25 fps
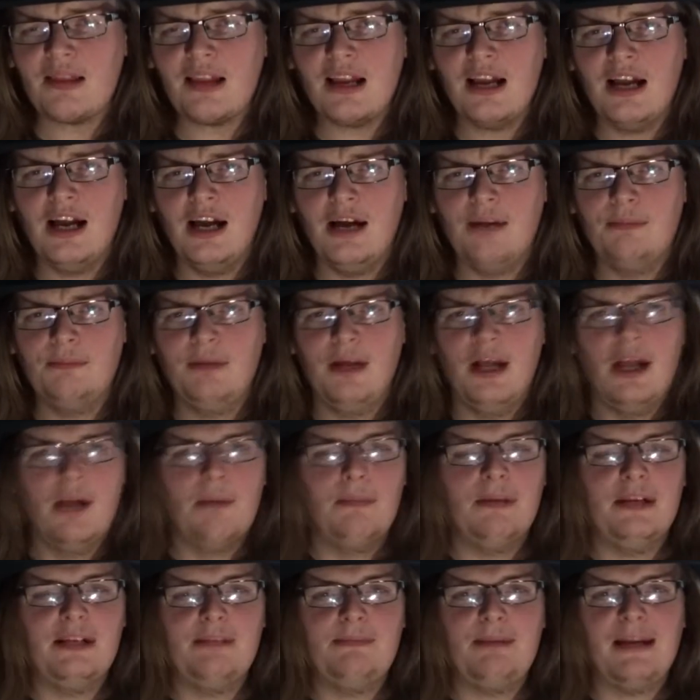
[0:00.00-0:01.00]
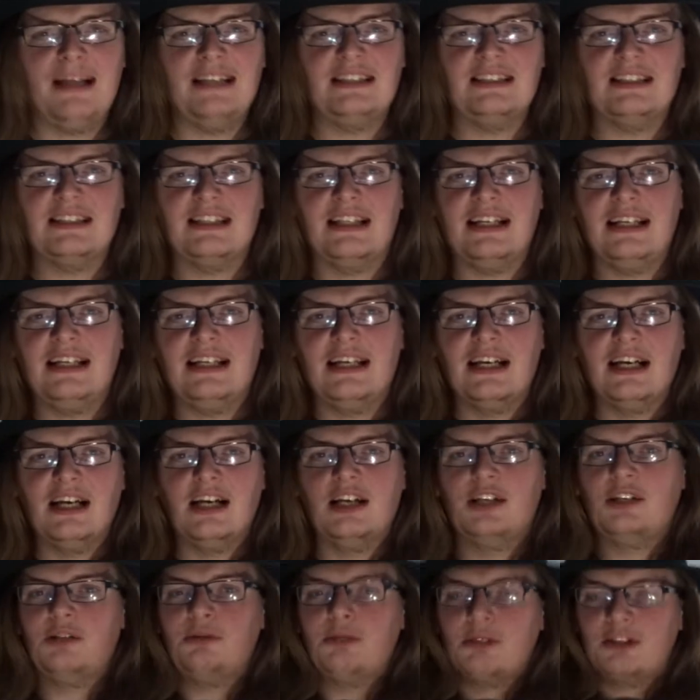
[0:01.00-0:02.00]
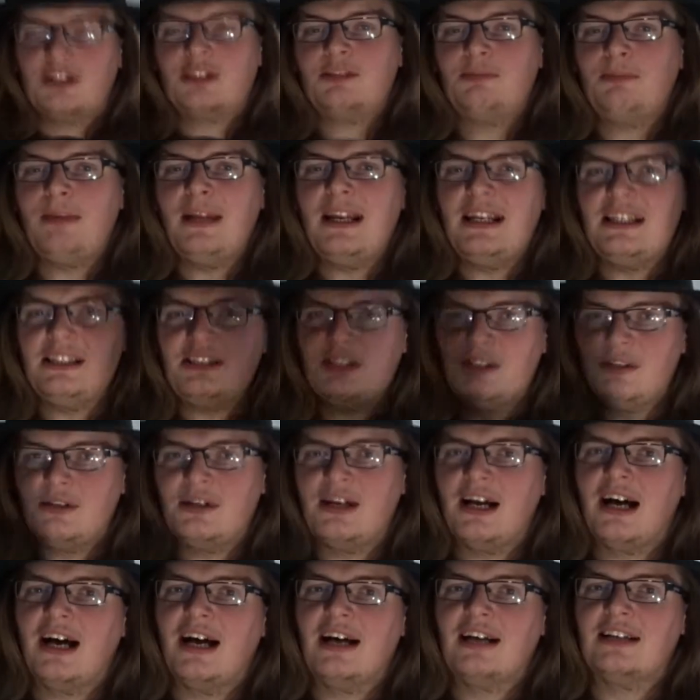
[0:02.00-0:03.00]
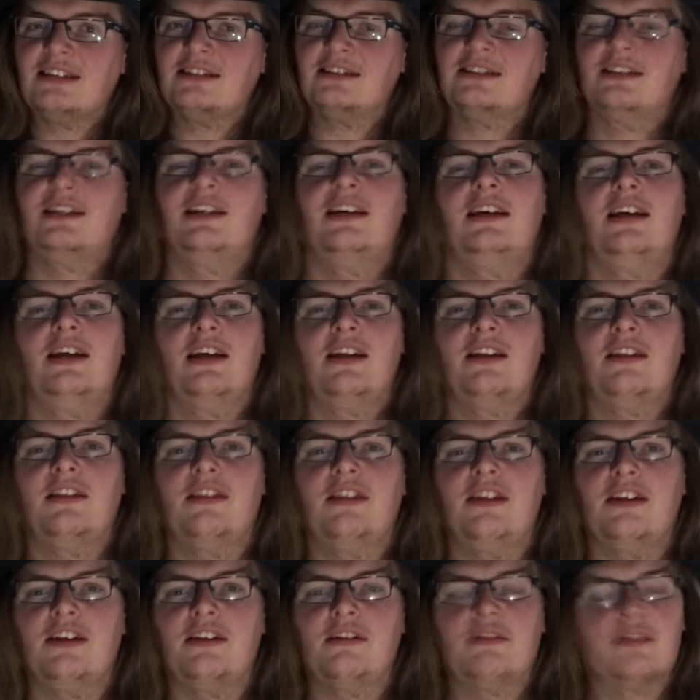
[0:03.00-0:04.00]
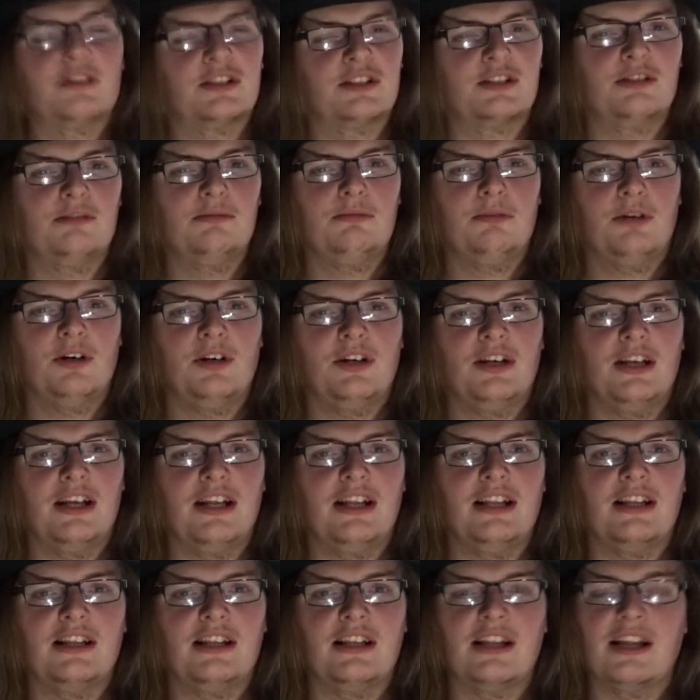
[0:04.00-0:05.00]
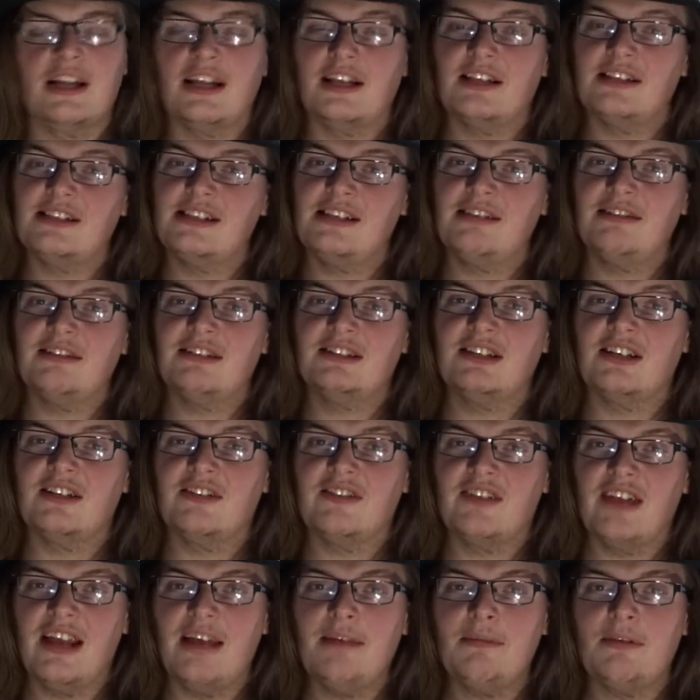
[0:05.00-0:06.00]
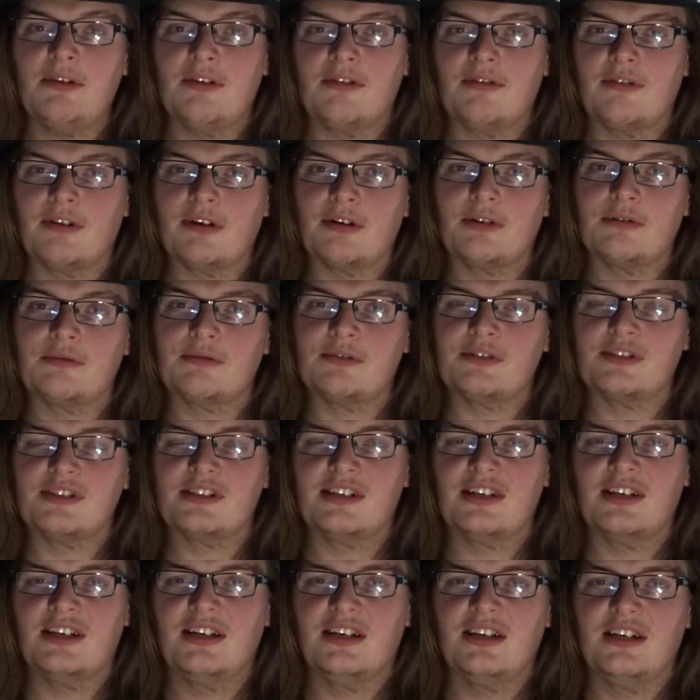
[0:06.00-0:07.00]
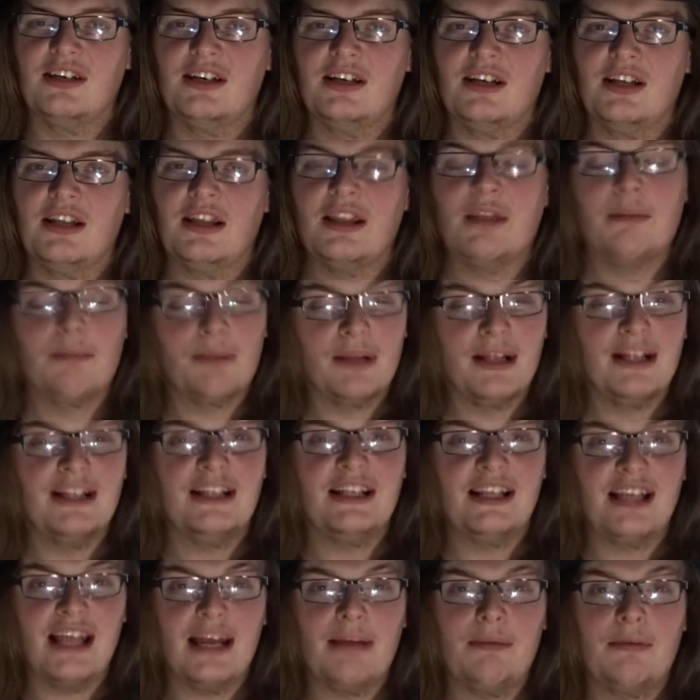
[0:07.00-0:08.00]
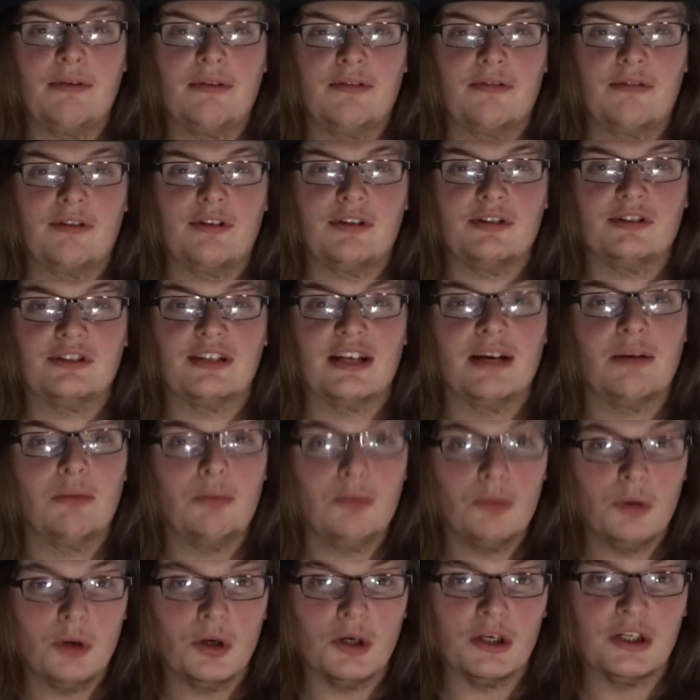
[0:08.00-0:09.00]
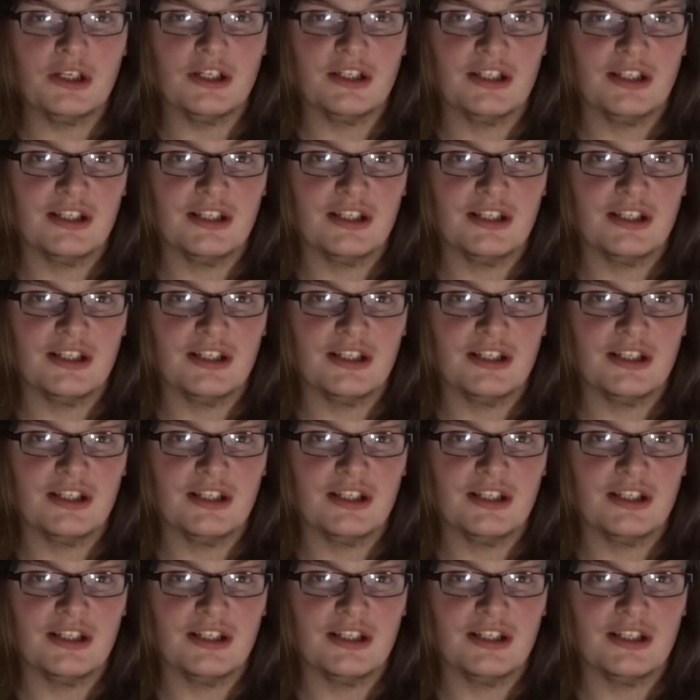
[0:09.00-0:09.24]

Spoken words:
But it's basically to explain to you guys that there is someone in the series of Game of Thrones that played the Game of Thrones and won.